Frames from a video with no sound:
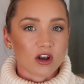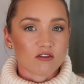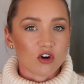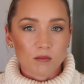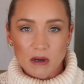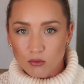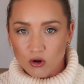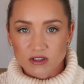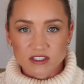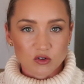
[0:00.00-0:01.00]
I've got my
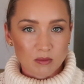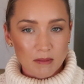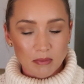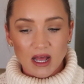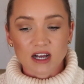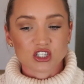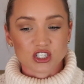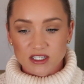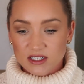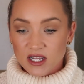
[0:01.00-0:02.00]
bronzer and my blush,
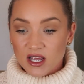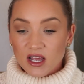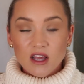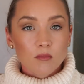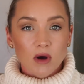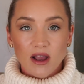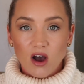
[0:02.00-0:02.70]
and my